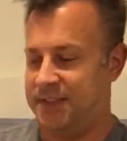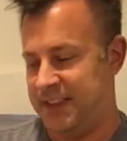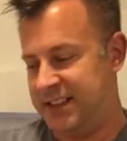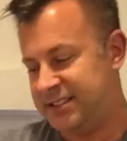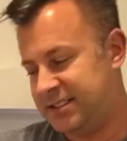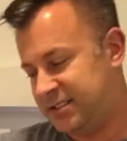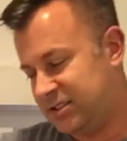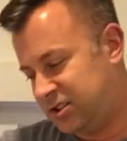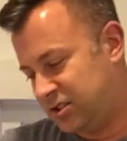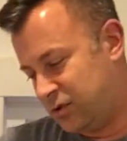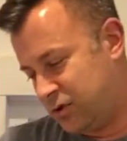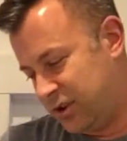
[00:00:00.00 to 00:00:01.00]
this
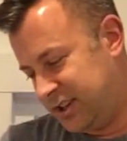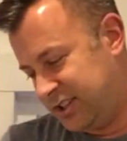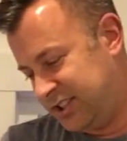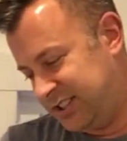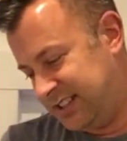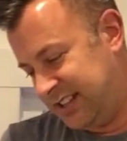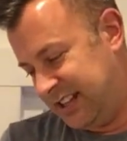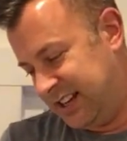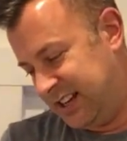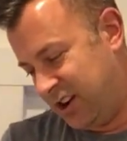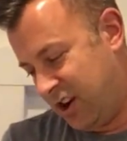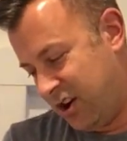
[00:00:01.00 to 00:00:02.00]
story, she's
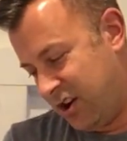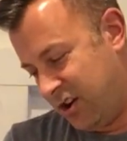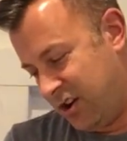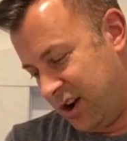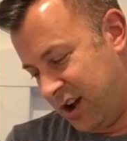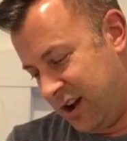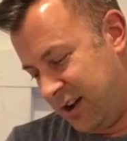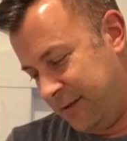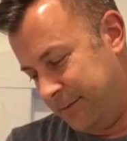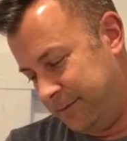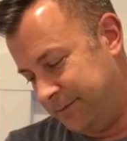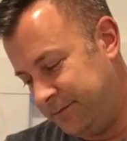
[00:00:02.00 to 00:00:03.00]
eating her
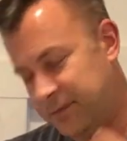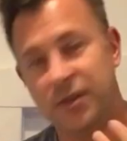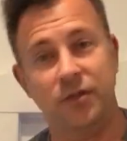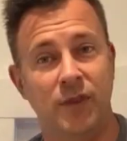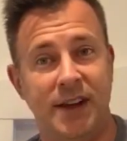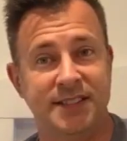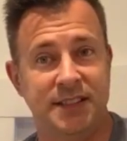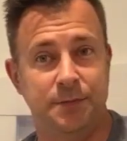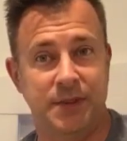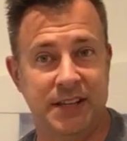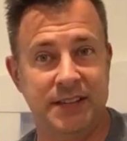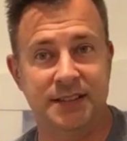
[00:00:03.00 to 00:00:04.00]
um, rice and
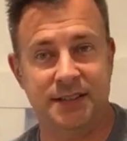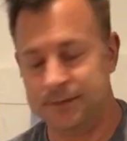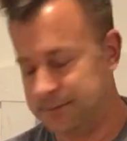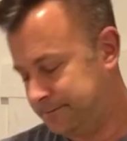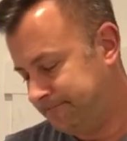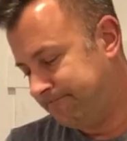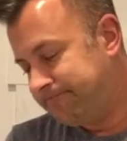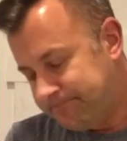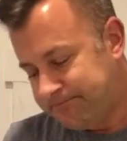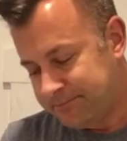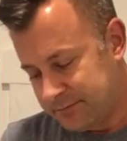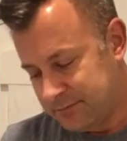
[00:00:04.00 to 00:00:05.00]
beans.
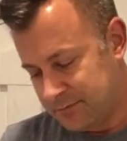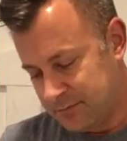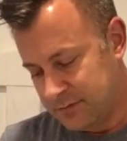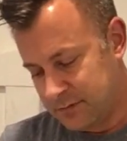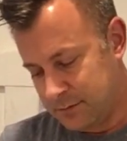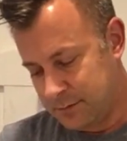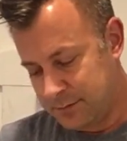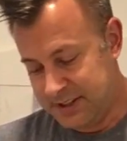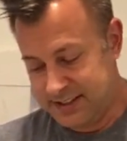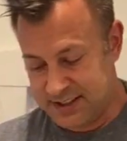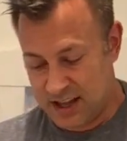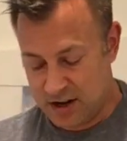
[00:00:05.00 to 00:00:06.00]

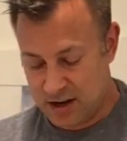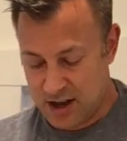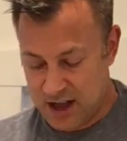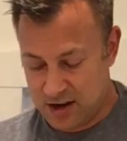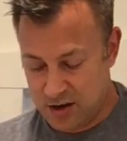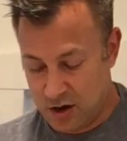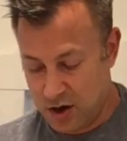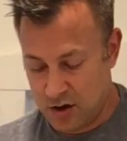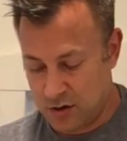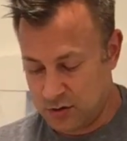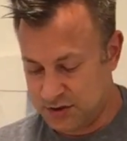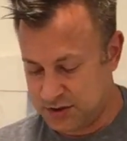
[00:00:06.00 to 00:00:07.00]
Beans and, and
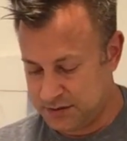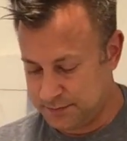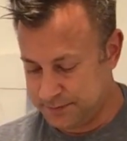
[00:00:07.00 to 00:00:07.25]
arroz.